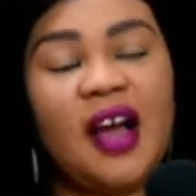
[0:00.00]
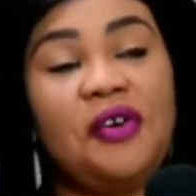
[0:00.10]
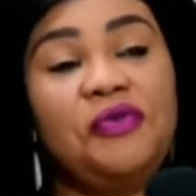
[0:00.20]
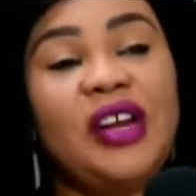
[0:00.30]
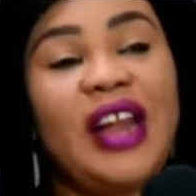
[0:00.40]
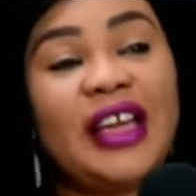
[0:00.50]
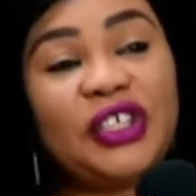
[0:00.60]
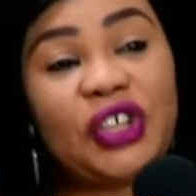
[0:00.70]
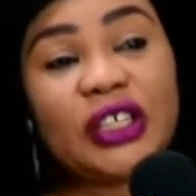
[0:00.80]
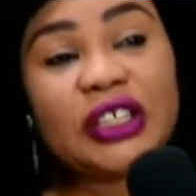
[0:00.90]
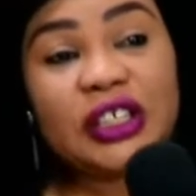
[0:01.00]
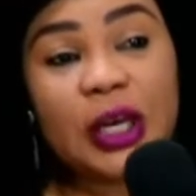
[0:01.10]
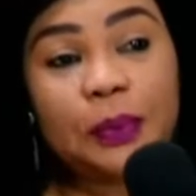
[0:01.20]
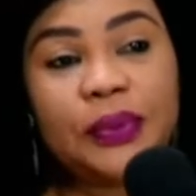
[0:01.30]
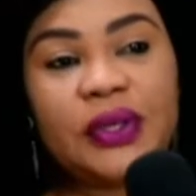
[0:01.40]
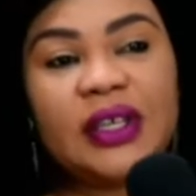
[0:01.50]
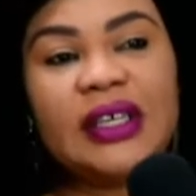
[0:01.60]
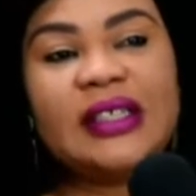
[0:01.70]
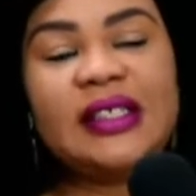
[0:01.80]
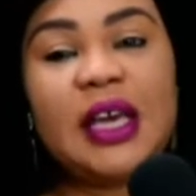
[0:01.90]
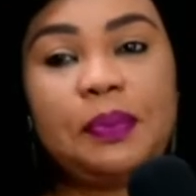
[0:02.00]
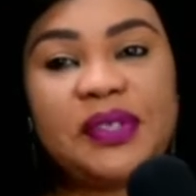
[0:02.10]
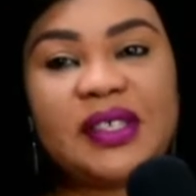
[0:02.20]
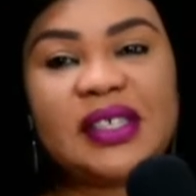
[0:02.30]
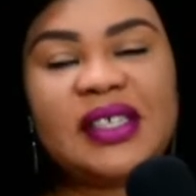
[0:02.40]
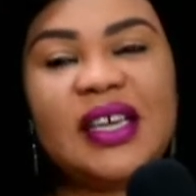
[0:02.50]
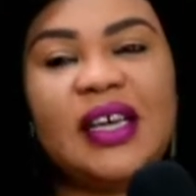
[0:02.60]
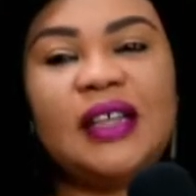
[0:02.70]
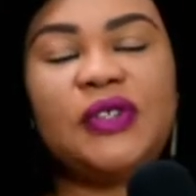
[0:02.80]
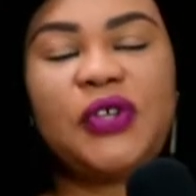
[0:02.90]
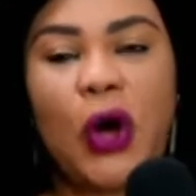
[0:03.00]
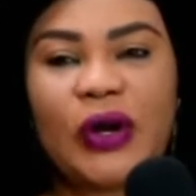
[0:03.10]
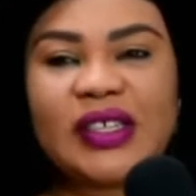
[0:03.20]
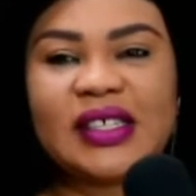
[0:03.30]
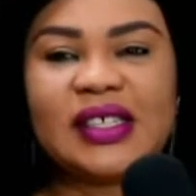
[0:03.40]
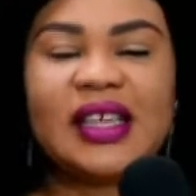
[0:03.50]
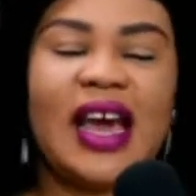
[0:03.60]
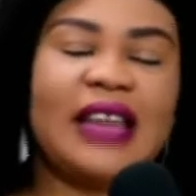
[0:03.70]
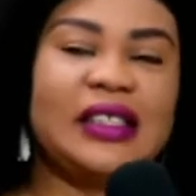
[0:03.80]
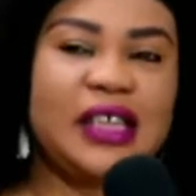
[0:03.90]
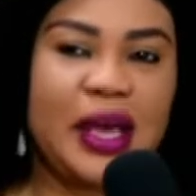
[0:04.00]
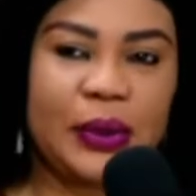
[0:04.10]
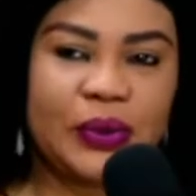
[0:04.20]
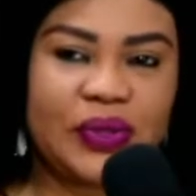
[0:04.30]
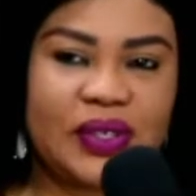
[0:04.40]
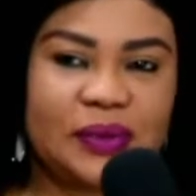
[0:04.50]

Relationship Tips, Talks, and Tales.